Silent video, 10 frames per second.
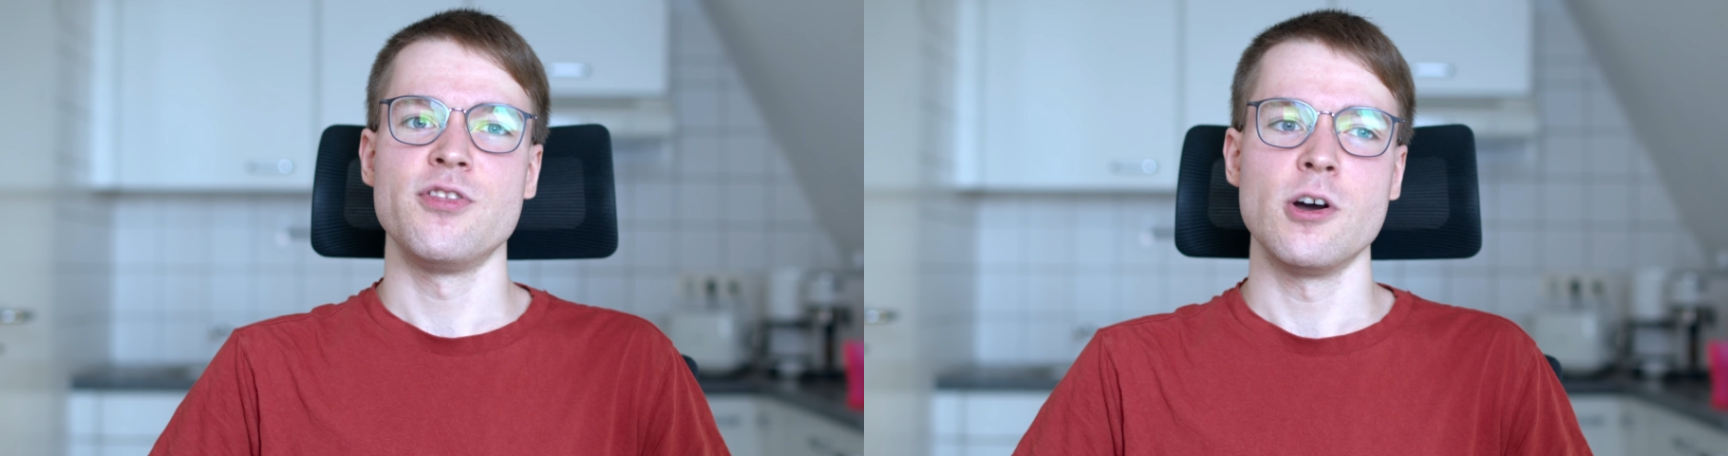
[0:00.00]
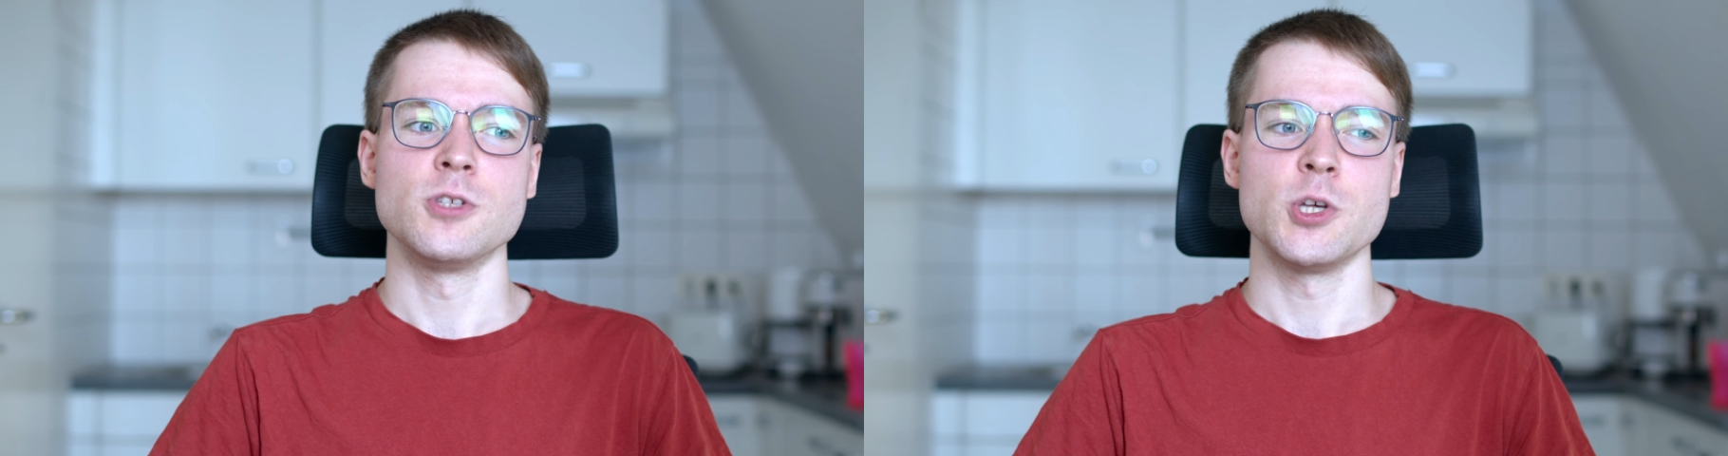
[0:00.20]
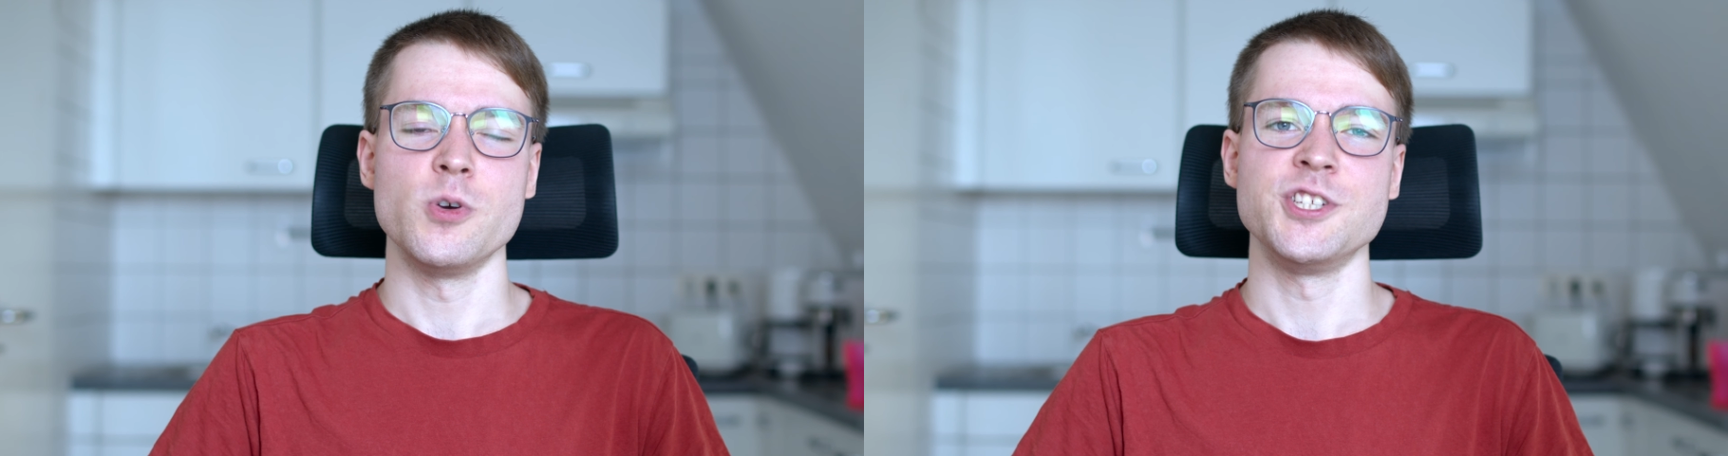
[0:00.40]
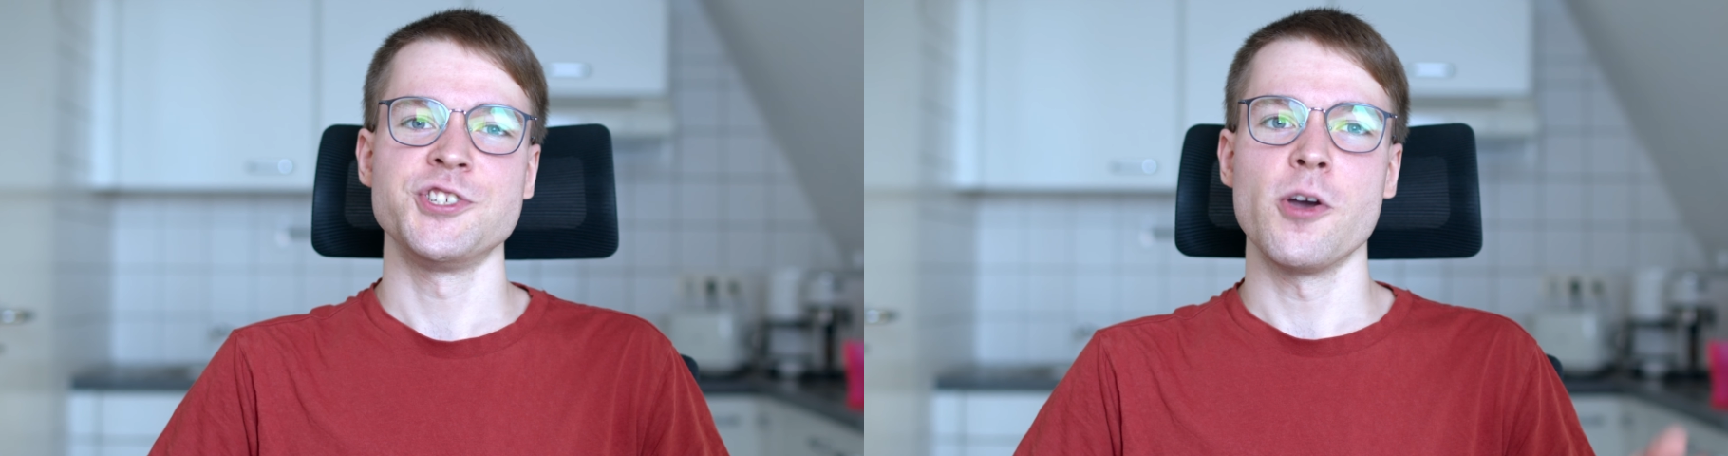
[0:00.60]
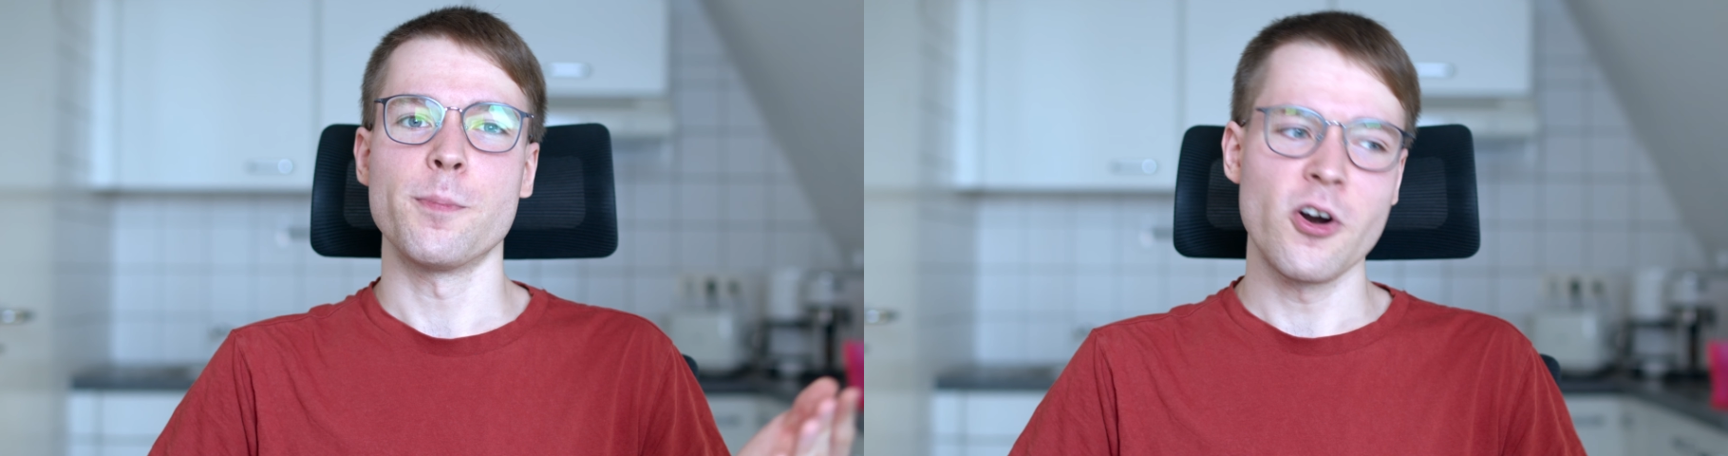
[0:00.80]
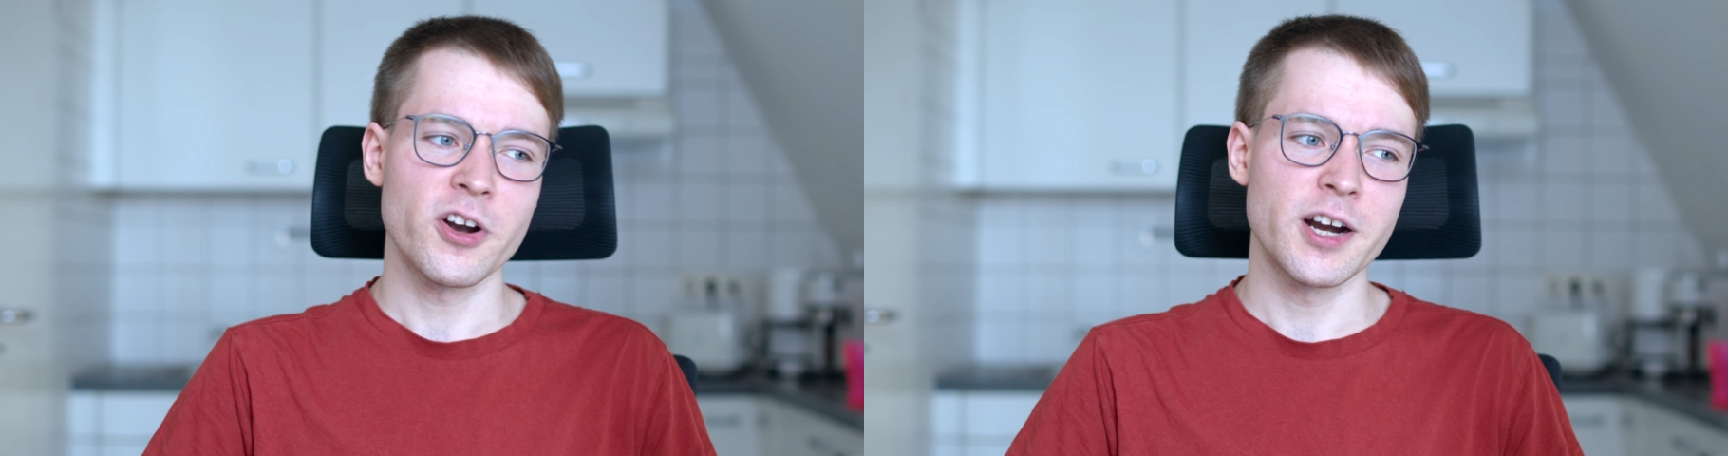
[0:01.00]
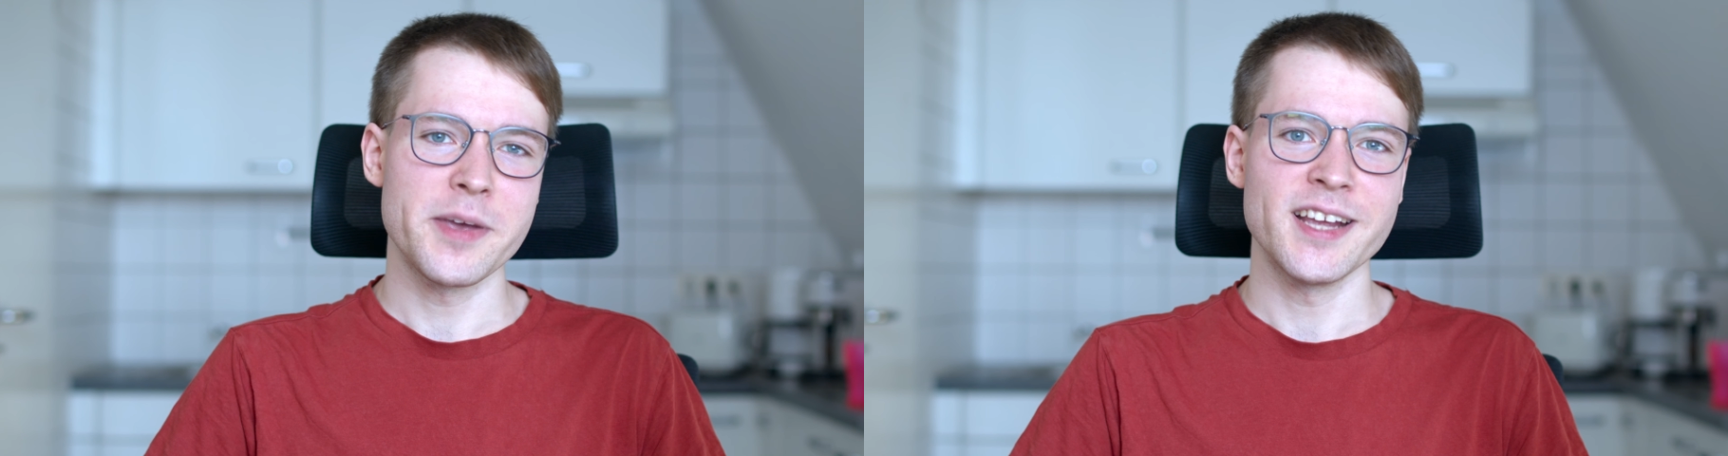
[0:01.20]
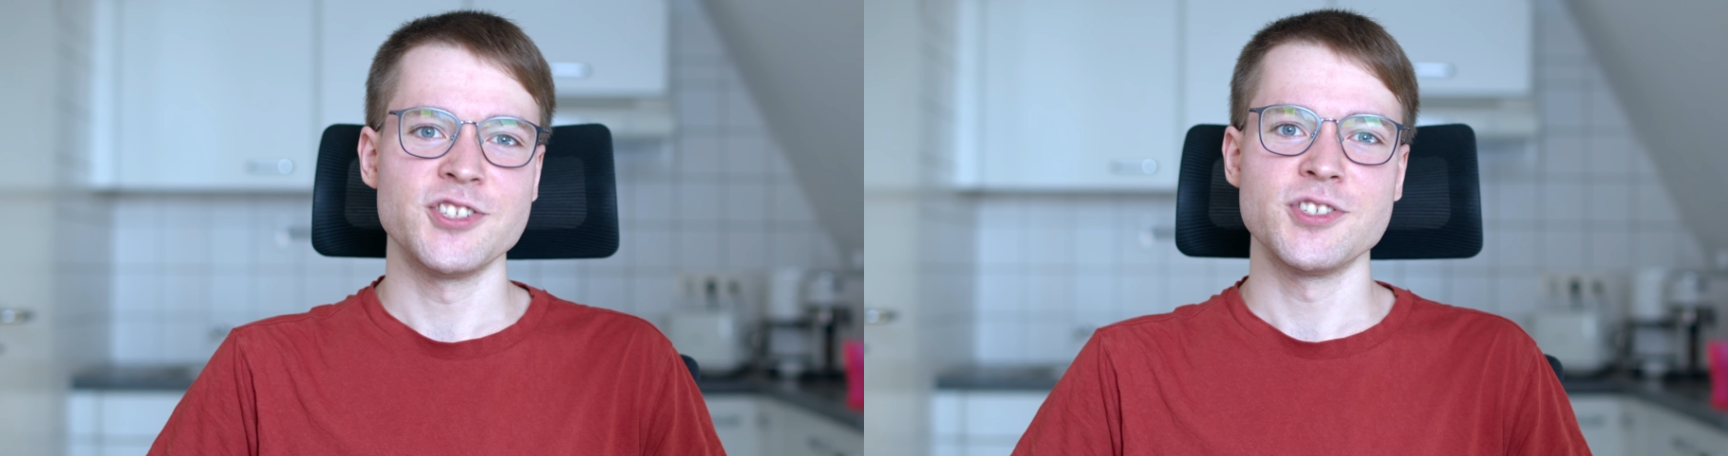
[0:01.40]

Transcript: those who enjoy programming